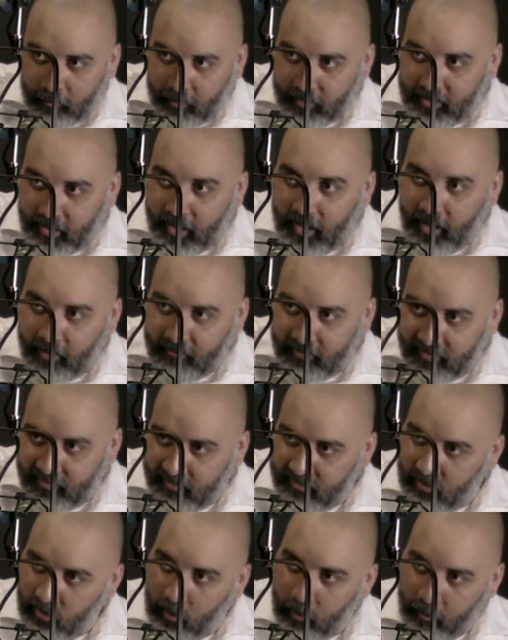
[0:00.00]
but they have a
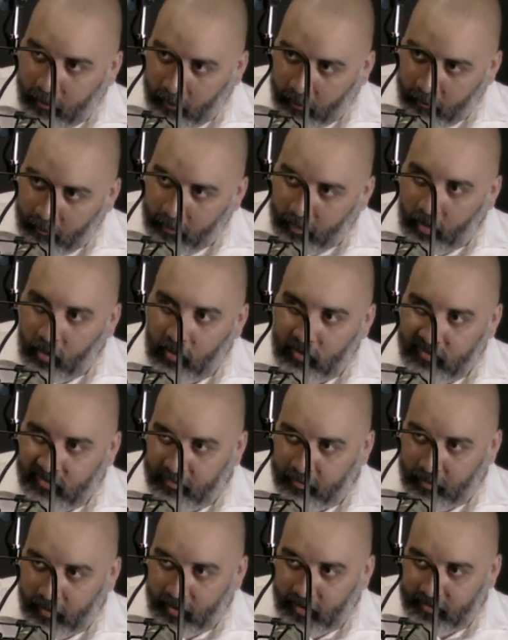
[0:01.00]
super bald
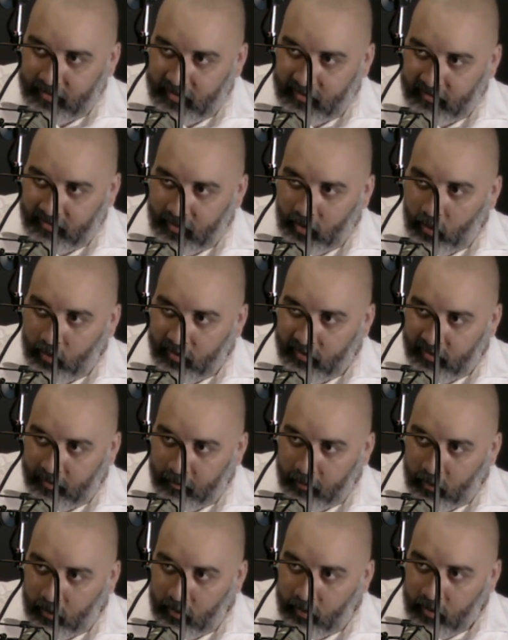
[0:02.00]
spot that's
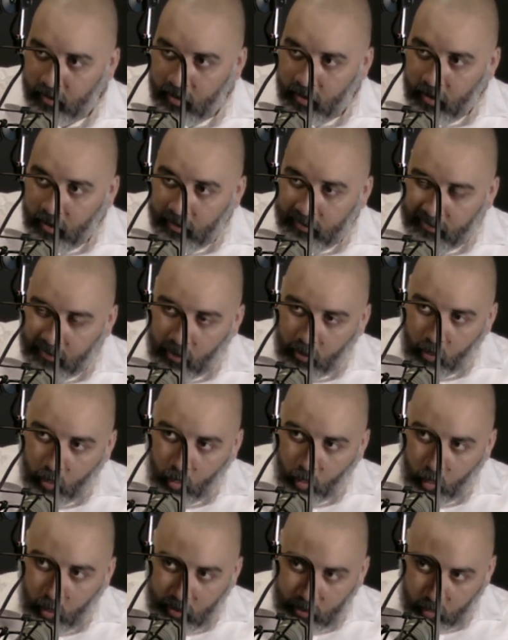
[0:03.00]
noticeable. So
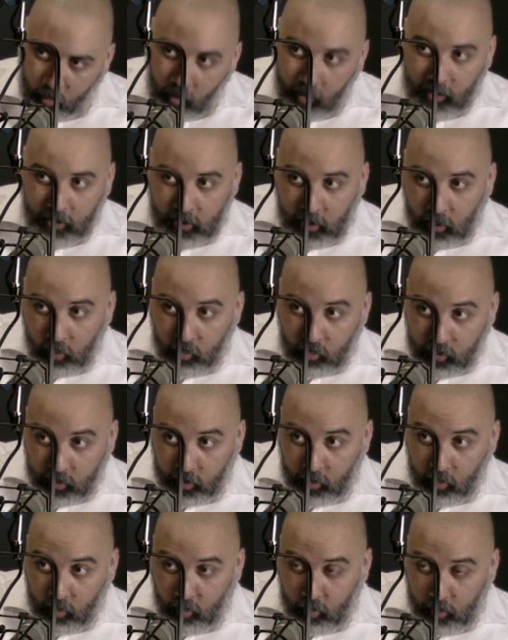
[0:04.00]
with what you
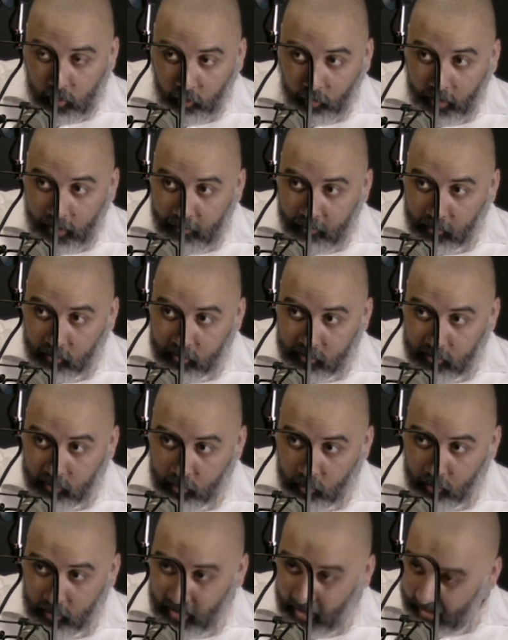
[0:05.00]
do, you're able
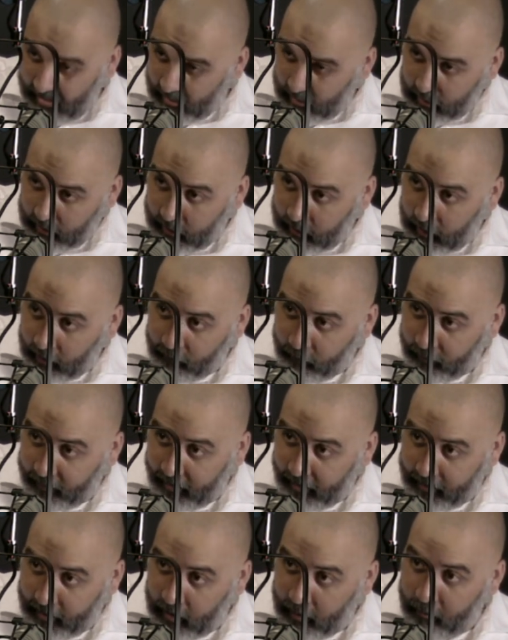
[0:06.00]
to kind of cover
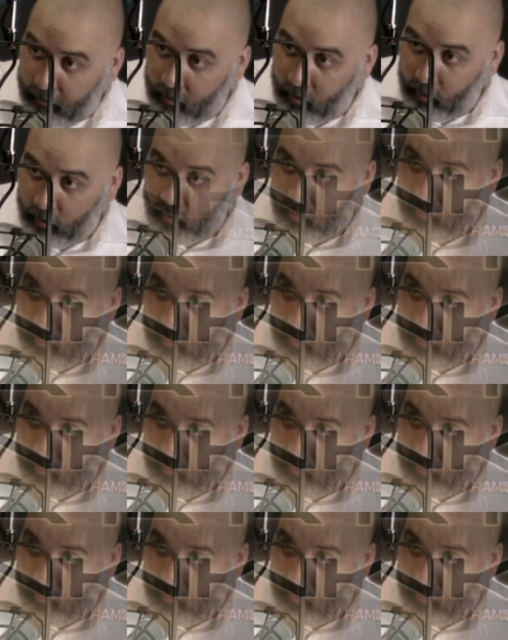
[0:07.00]
that up, or?